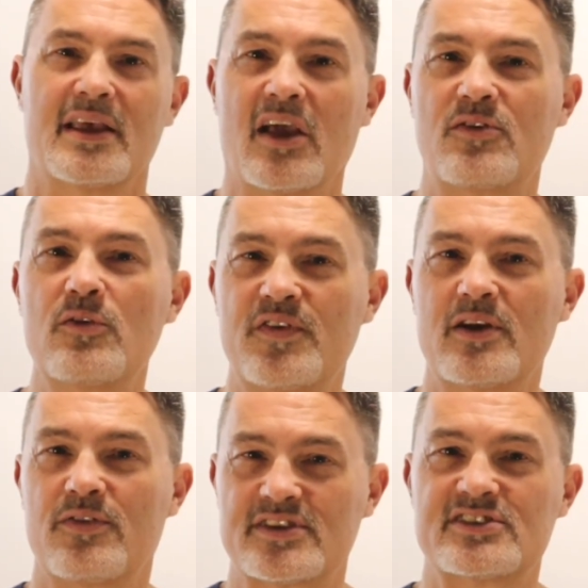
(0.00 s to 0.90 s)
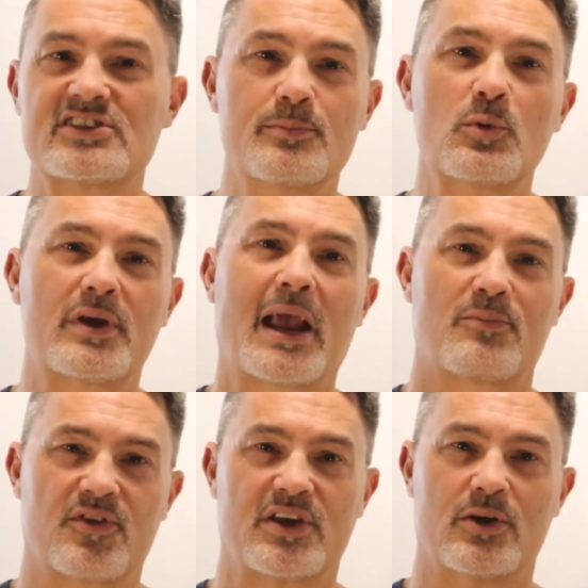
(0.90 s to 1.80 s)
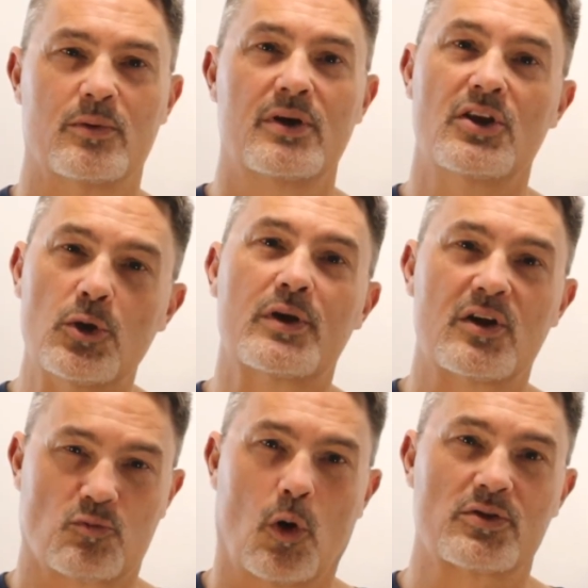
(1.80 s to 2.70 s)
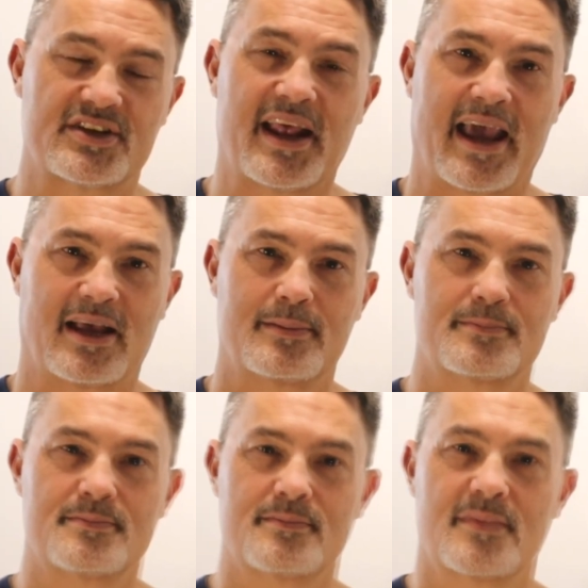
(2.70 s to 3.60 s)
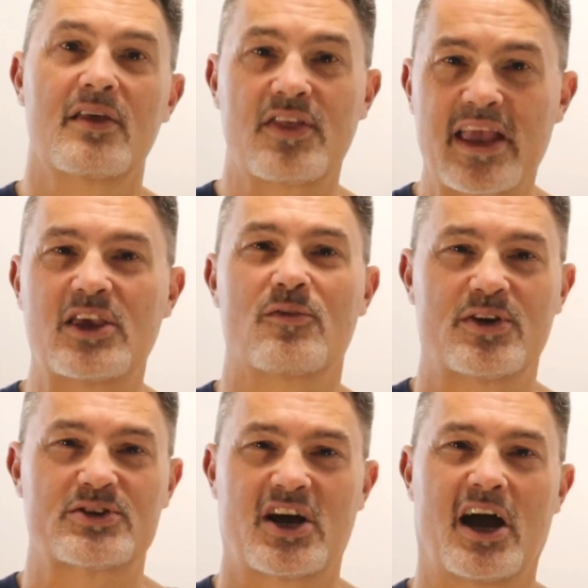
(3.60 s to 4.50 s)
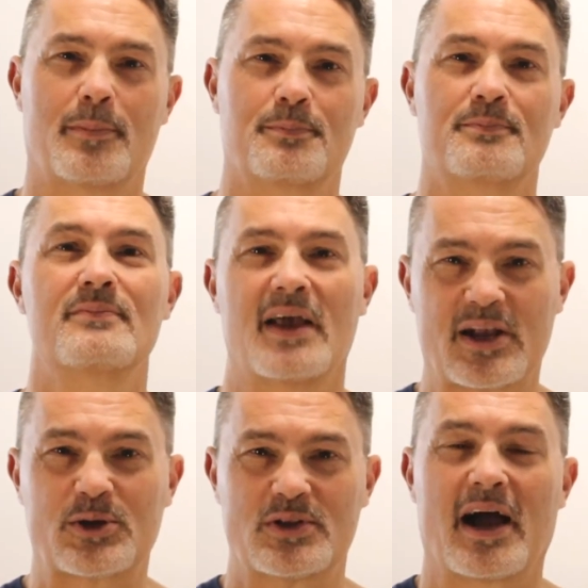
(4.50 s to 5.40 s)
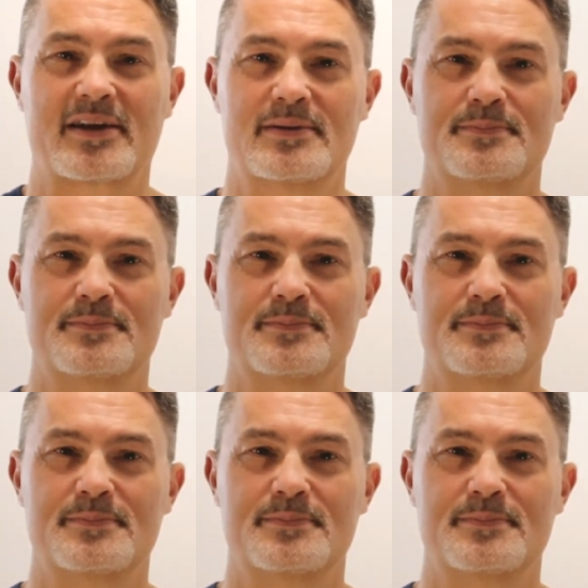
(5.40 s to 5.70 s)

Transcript: If you feel this is the bootcamp for you, you can enroll today. Thank you for your time, and good luck.